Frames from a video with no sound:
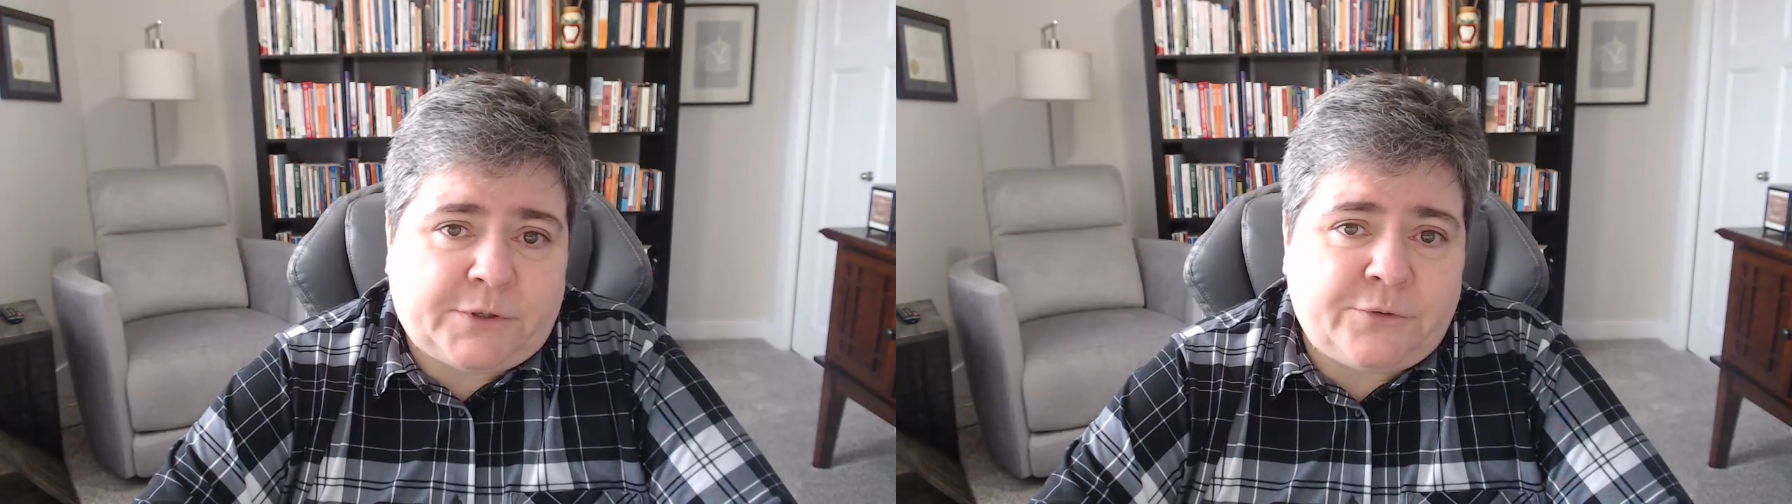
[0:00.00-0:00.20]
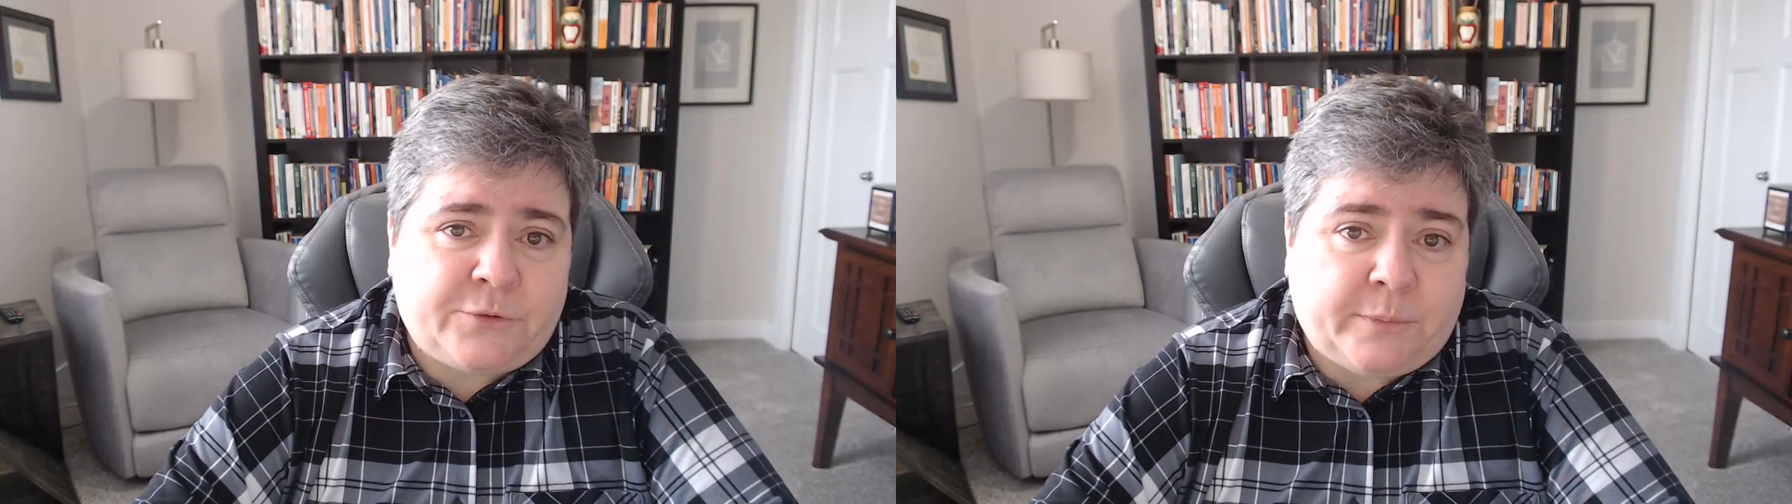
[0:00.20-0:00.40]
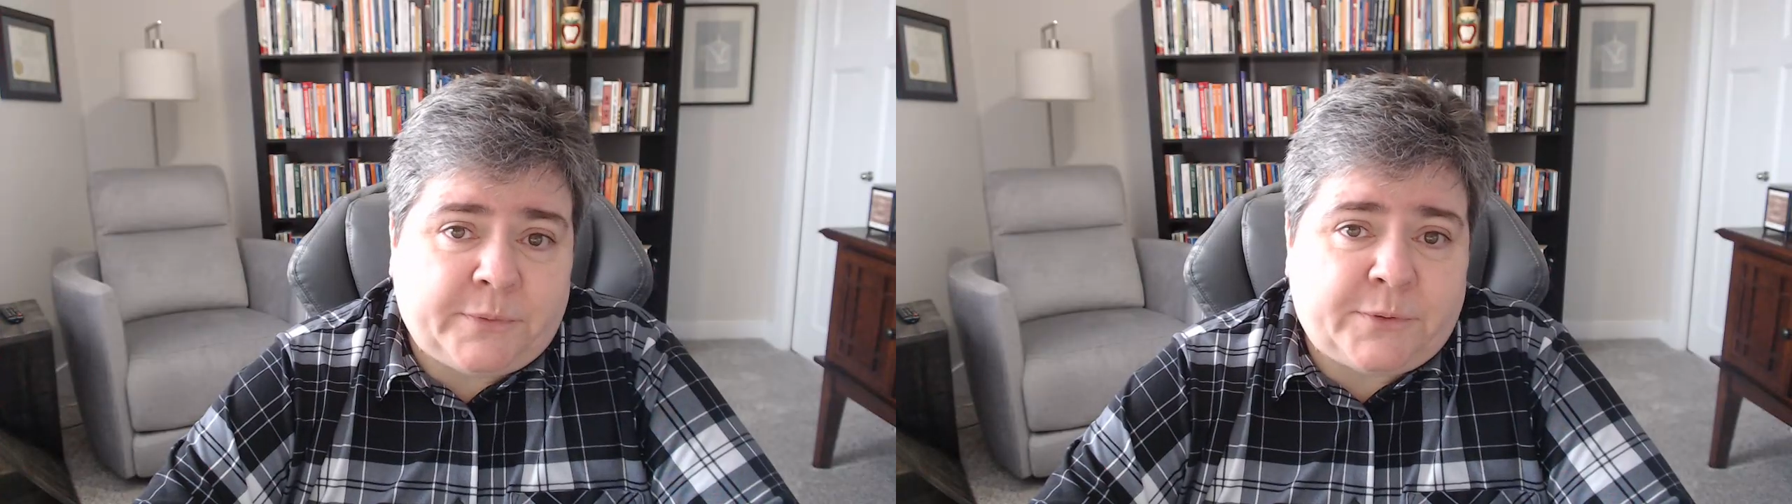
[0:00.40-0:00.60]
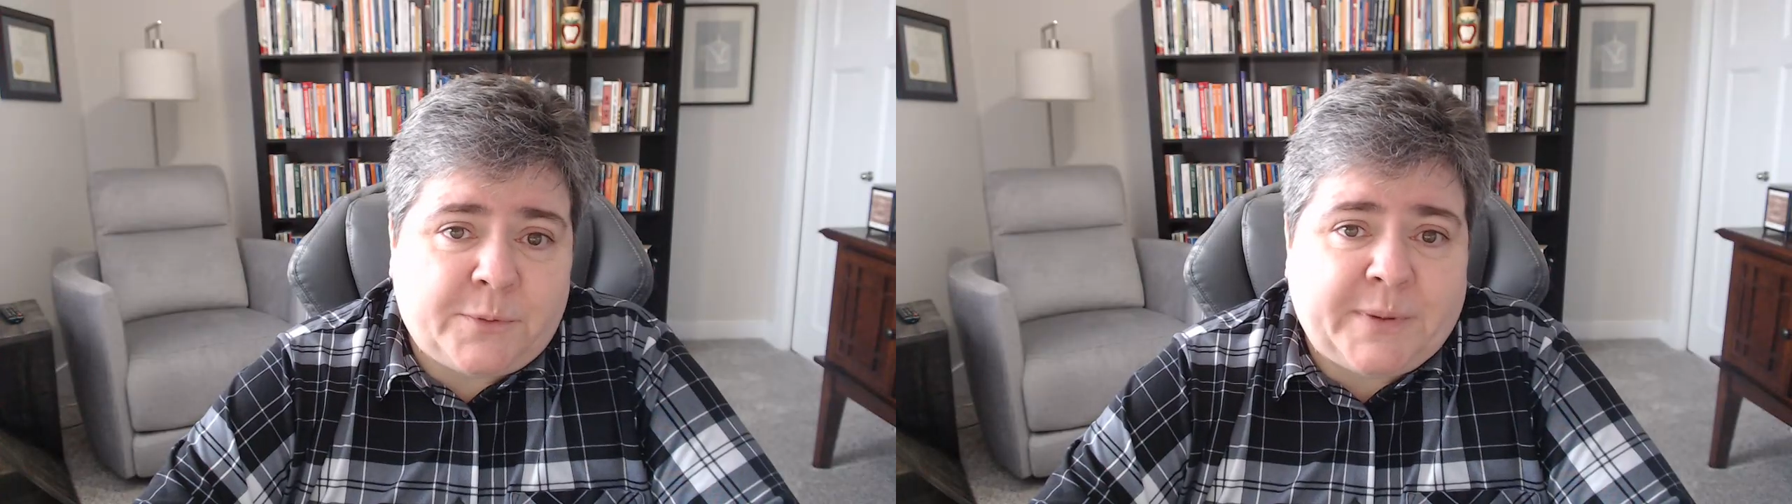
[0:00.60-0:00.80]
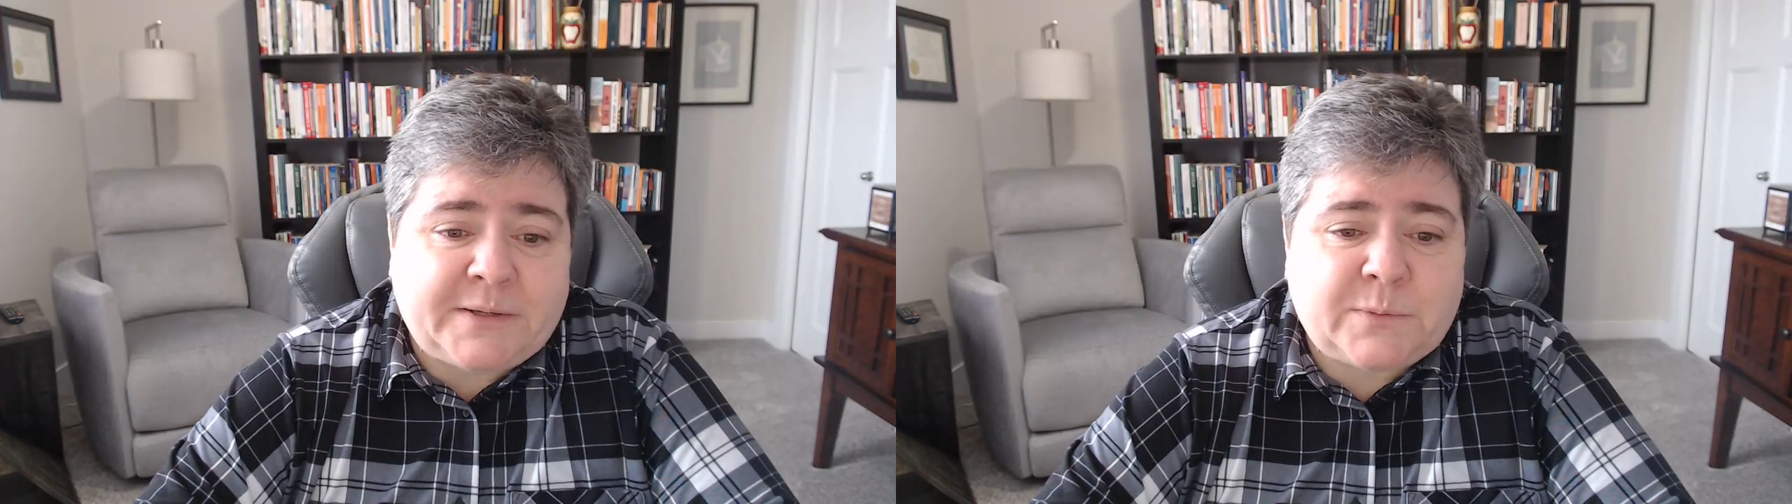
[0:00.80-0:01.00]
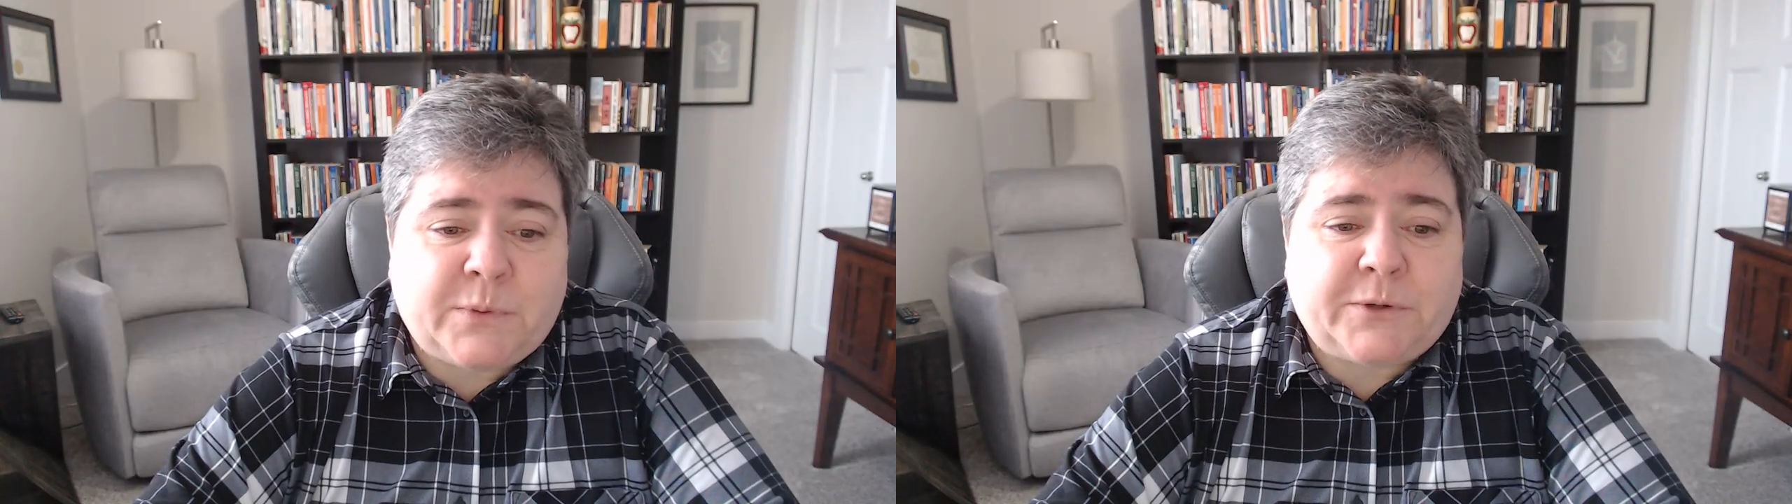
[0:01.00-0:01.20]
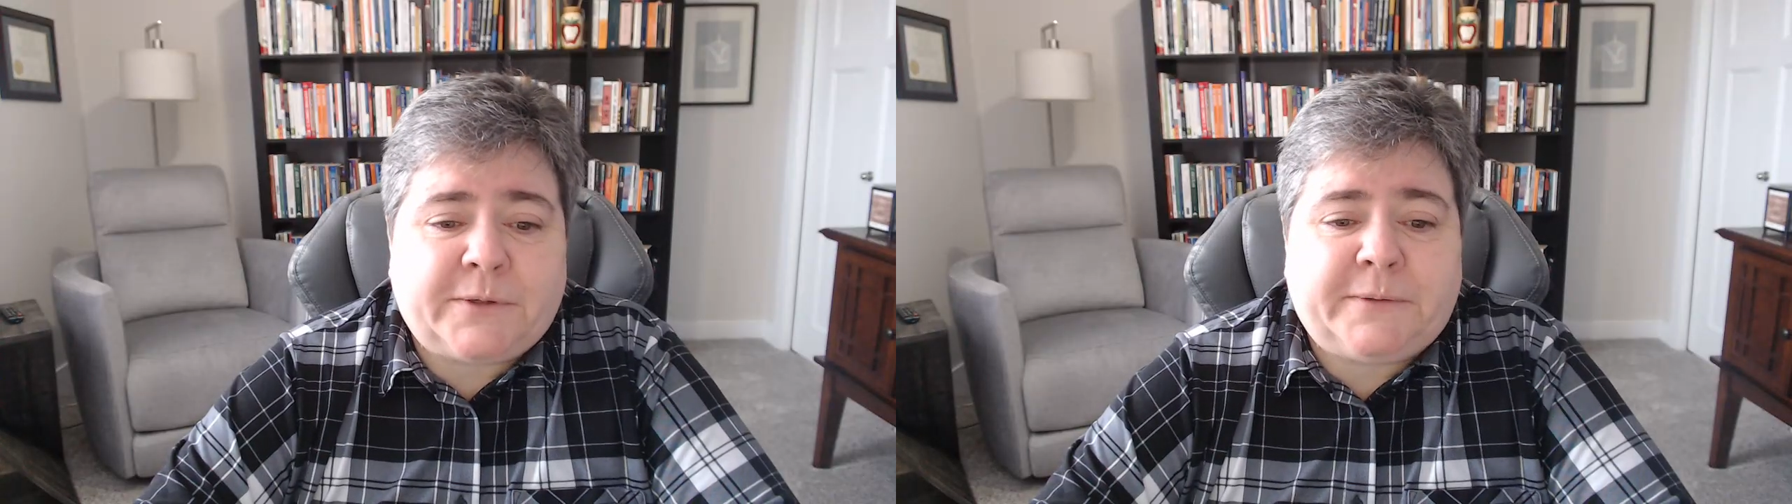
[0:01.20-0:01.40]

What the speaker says: contribute their best work.